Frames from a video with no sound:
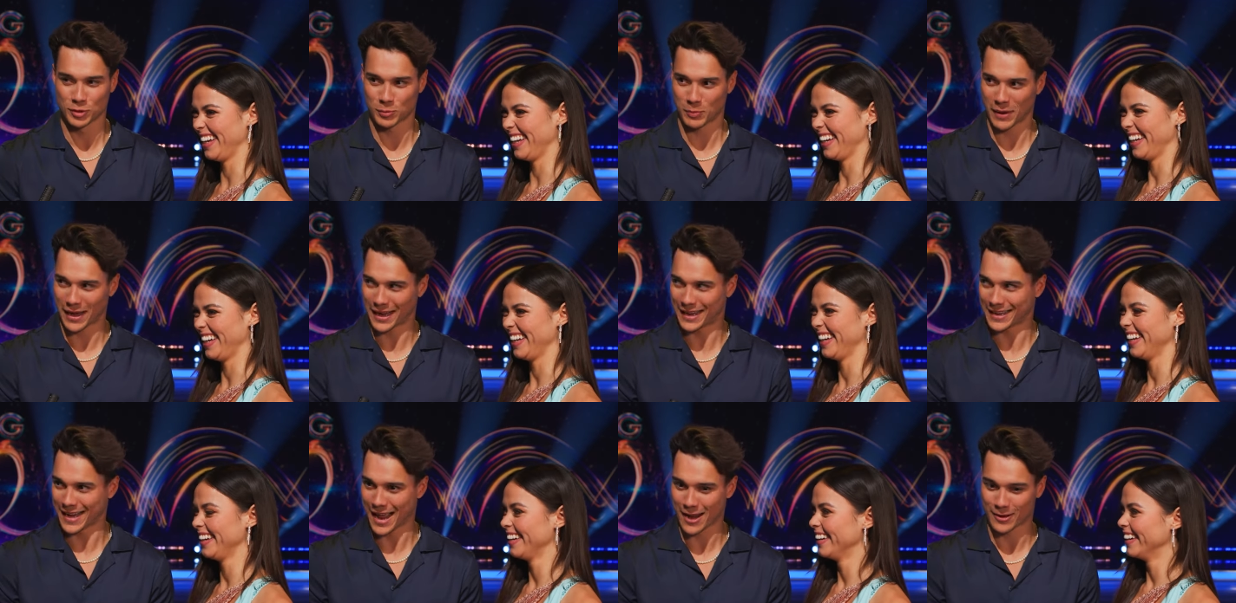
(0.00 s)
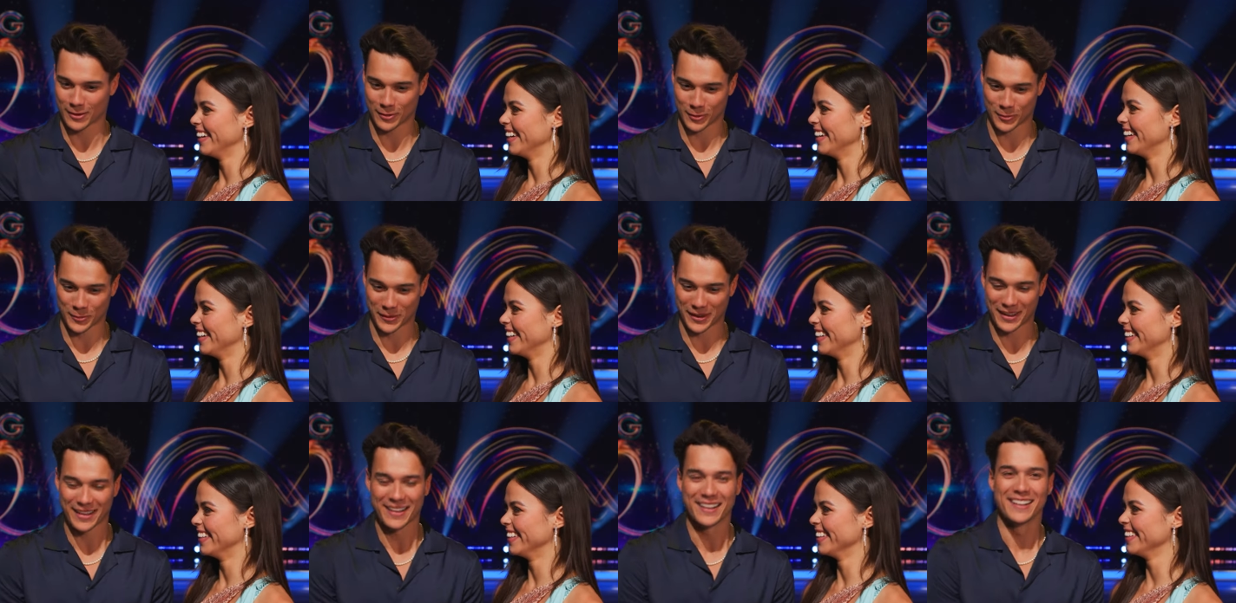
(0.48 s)
Speaker 1: just playing it down a
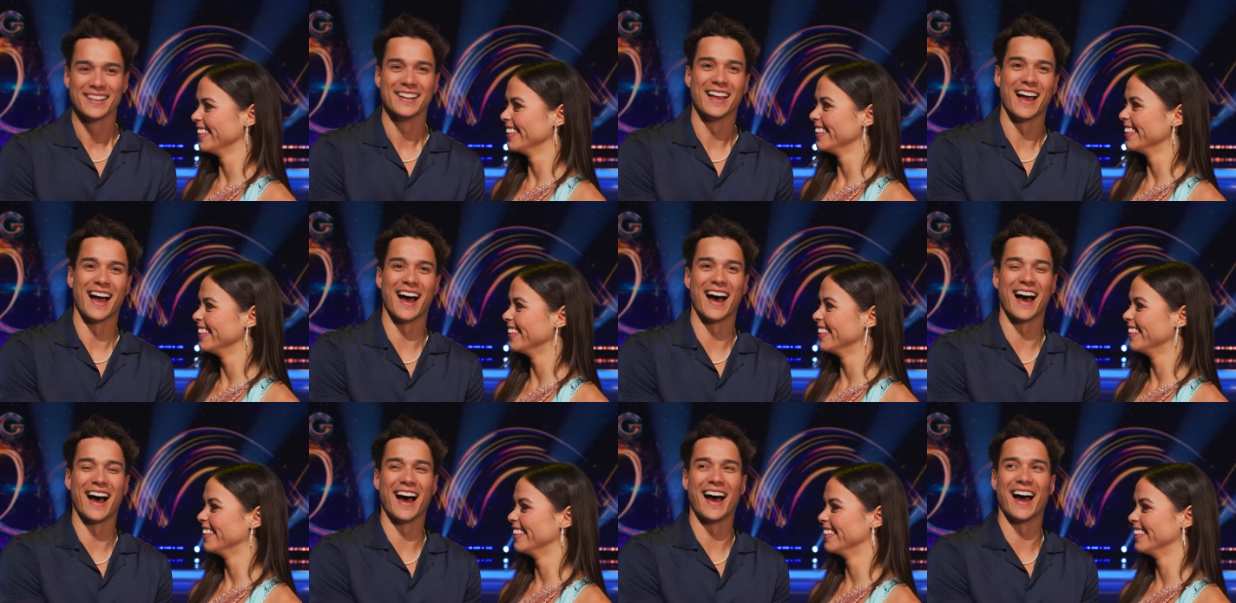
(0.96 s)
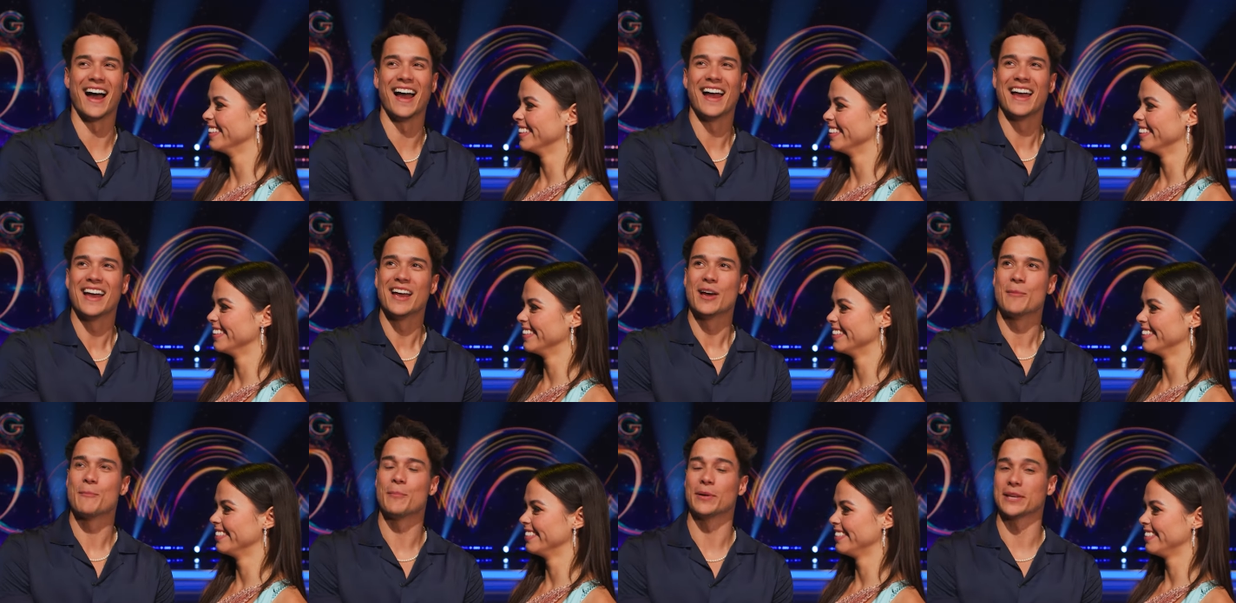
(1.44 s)
little bit uh,
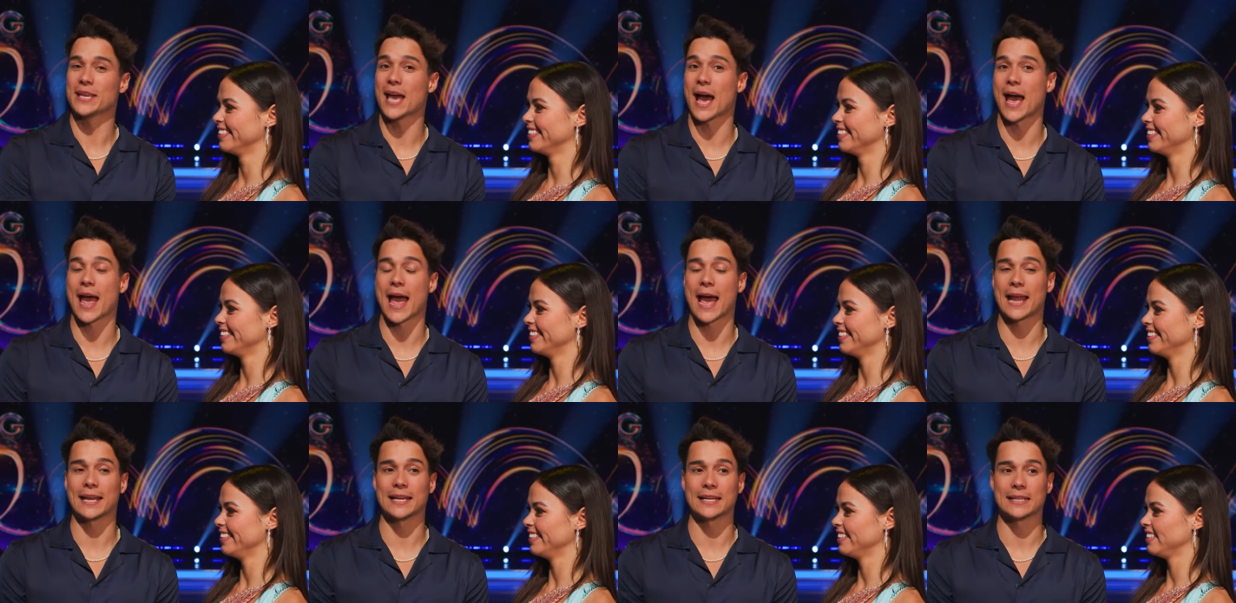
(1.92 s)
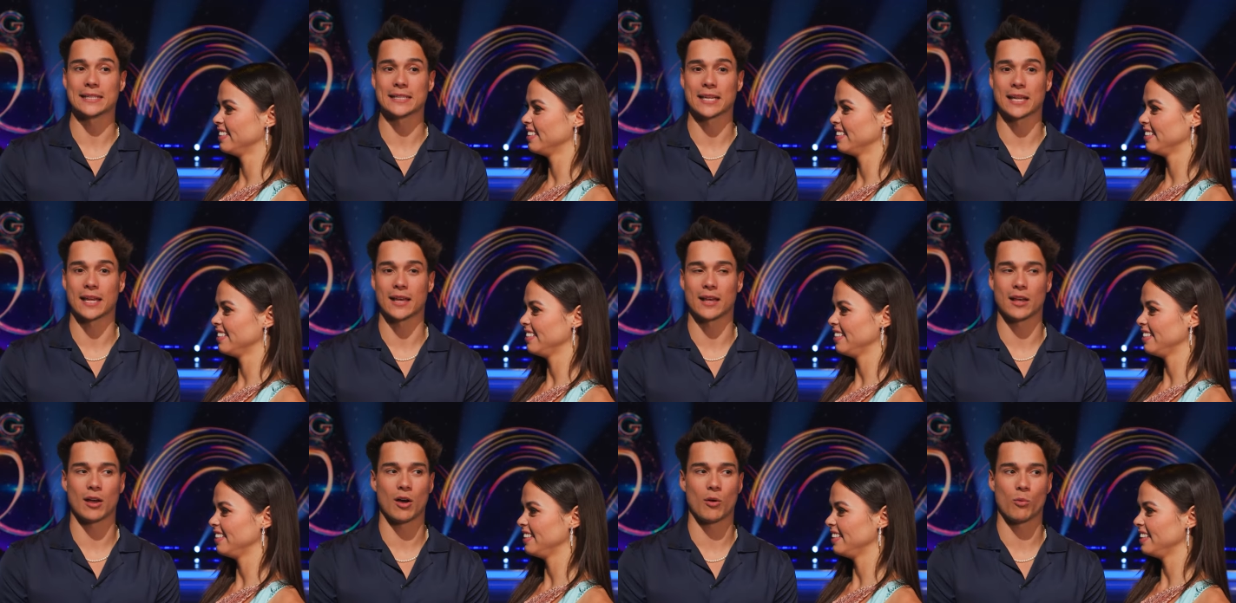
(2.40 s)
but yeah and
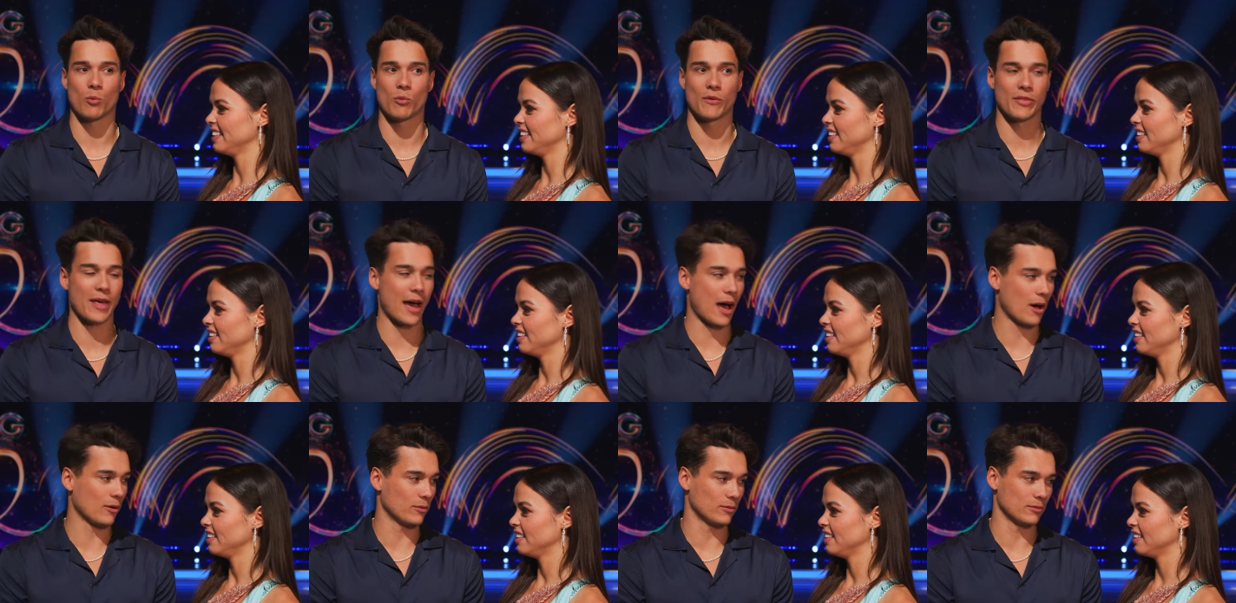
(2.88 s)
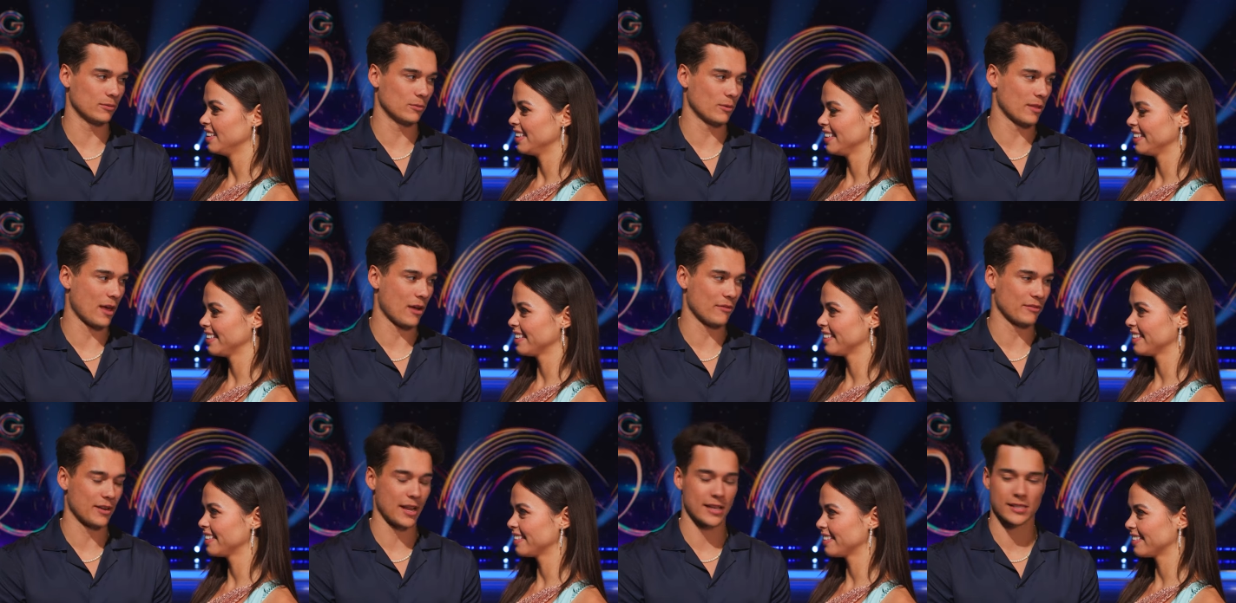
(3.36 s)
without
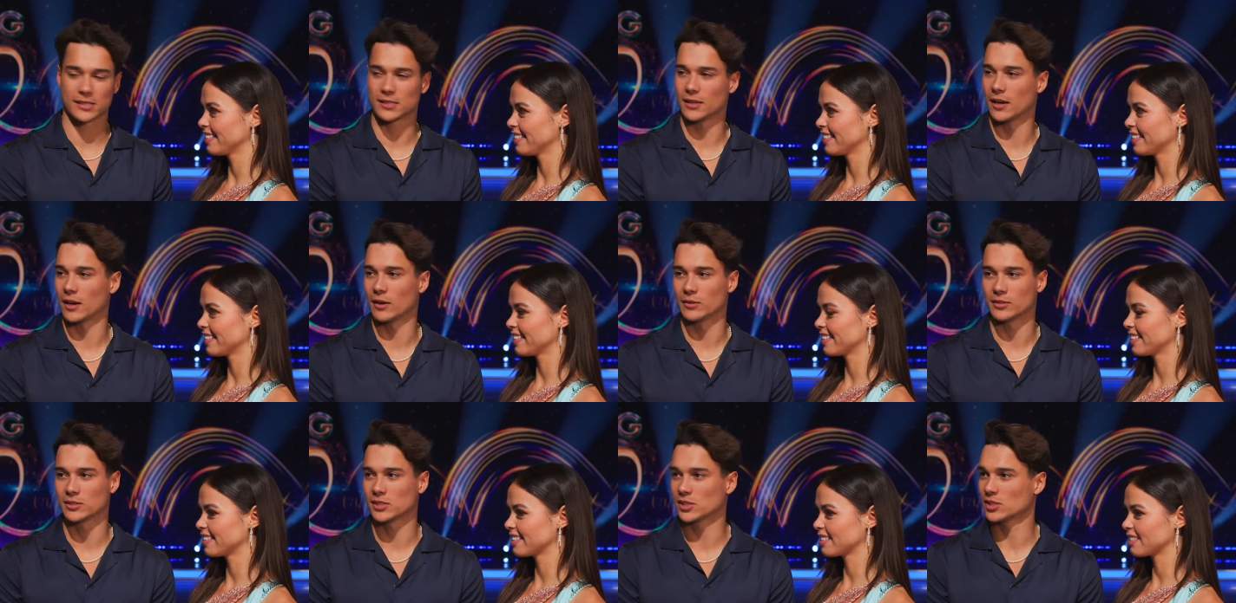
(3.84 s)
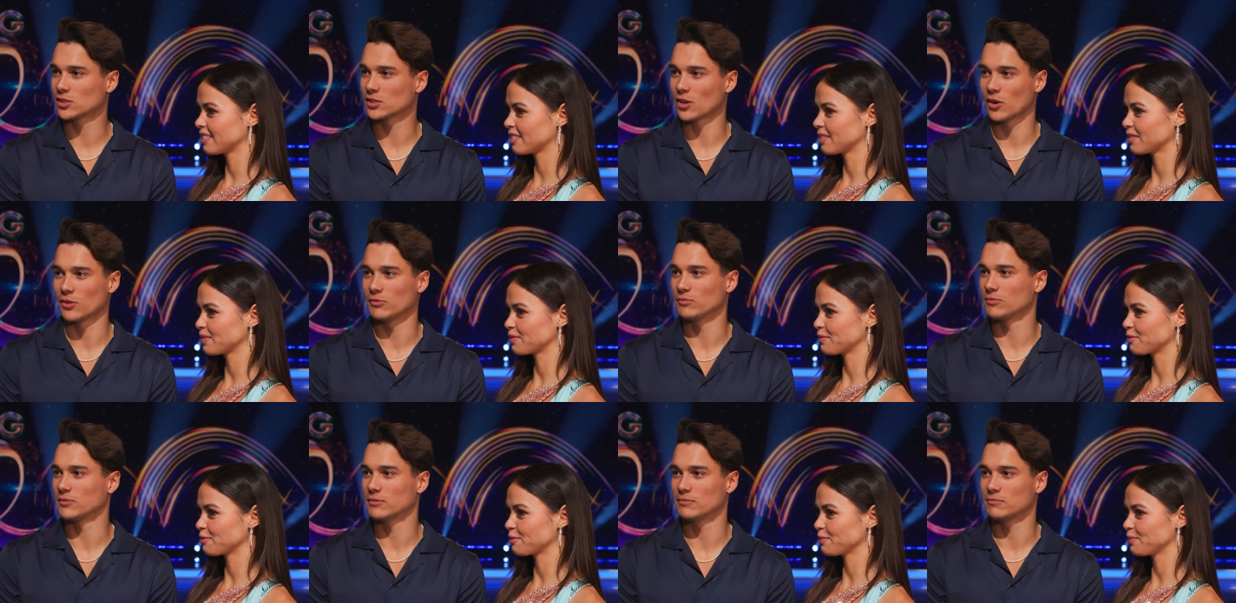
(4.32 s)
without Nessa, i just
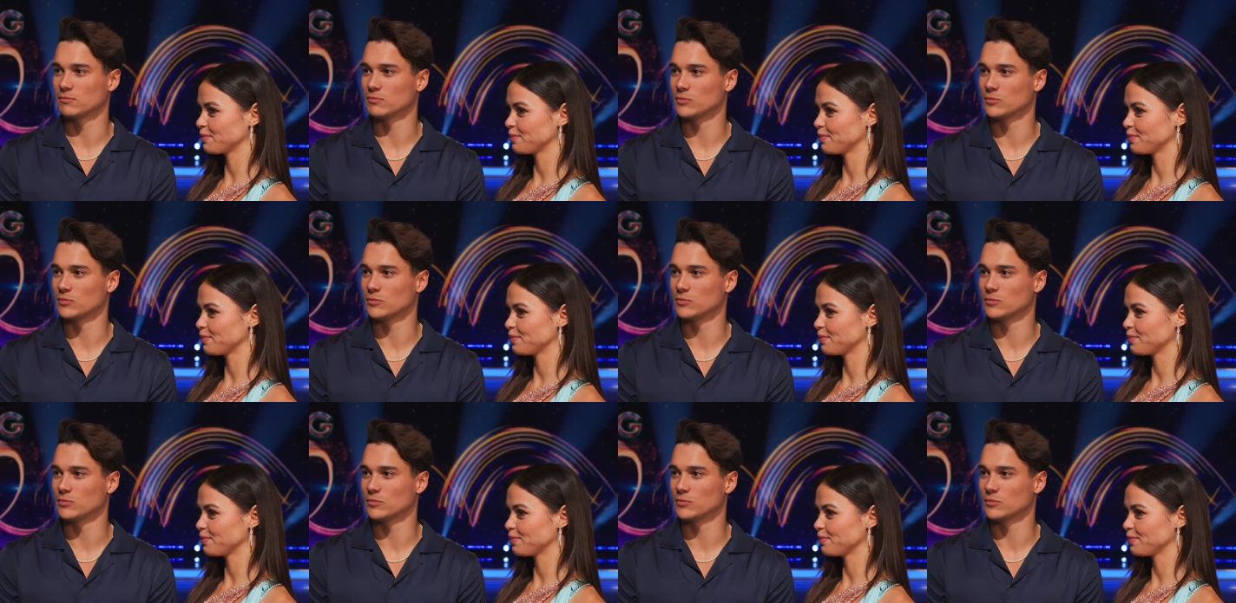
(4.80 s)
don't